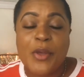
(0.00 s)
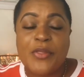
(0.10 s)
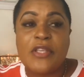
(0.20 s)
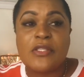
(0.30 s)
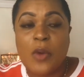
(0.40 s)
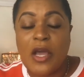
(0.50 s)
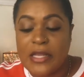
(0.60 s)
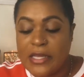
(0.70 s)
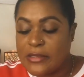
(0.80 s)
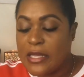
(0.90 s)
But this
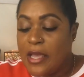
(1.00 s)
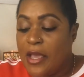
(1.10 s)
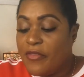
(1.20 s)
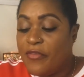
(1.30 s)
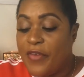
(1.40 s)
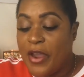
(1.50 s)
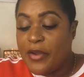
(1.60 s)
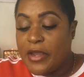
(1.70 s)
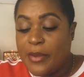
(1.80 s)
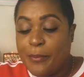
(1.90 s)
one is
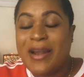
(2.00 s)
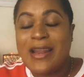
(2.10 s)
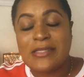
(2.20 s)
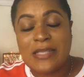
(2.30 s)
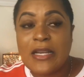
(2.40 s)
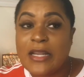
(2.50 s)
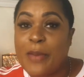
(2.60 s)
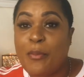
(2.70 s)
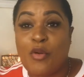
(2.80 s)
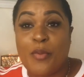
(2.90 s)
very pleasantly
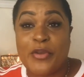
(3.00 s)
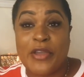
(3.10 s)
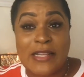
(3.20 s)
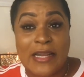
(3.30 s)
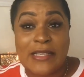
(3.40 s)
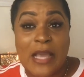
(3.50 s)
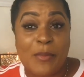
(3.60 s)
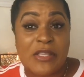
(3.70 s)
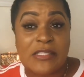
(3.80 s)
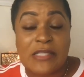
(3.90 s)
appropriate and
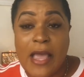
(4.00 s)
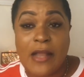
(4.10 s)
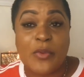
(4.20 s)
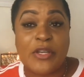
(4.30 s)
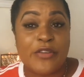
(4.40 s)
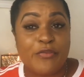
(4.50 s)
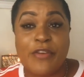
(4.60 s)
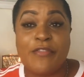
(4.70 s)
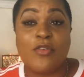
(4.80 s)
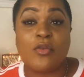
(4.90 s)
can be styled with
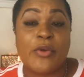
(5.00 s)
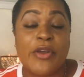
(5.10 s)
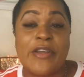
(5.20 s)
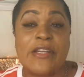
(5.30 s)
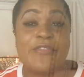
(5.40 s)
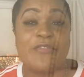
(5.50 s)
different footwear and